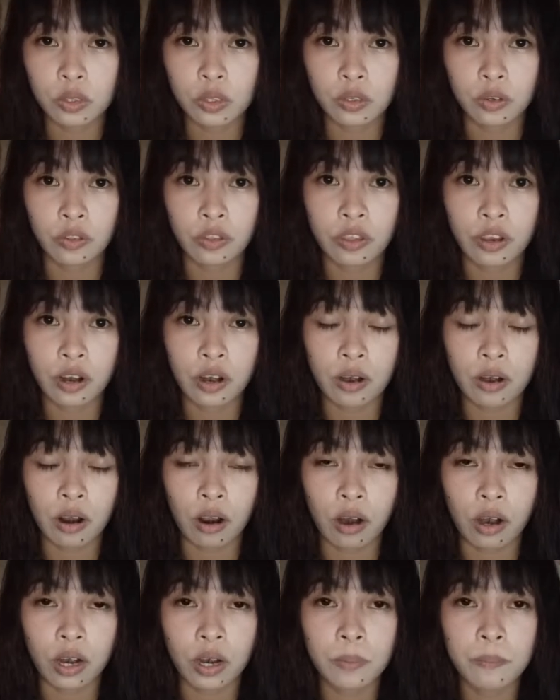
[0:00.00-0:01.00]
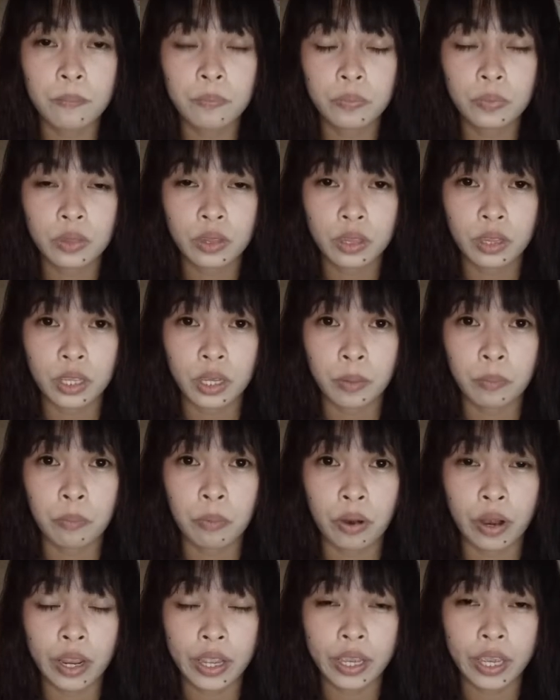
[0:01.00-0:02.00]
So there are the
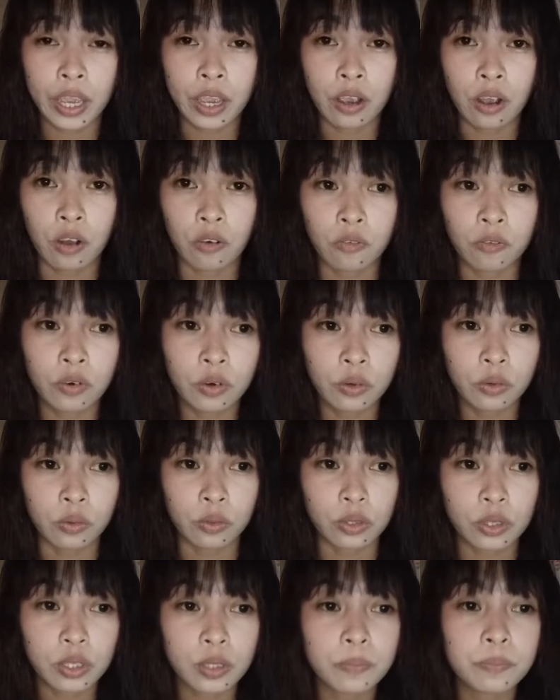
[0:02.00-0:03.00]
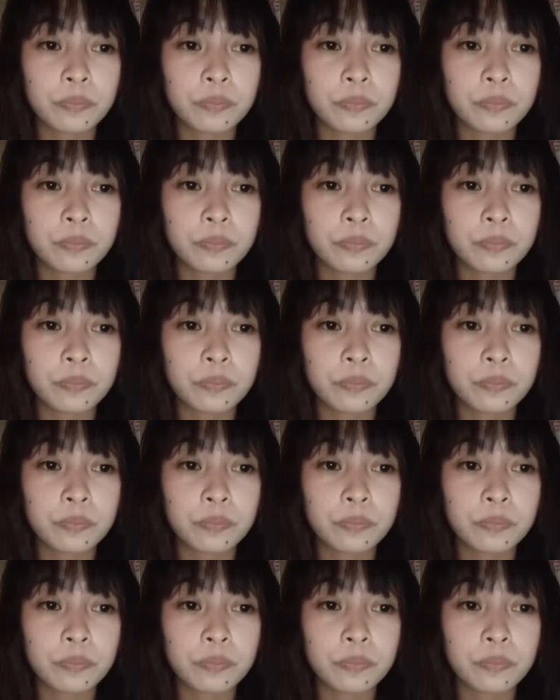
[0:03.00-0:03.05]
breaking of rules.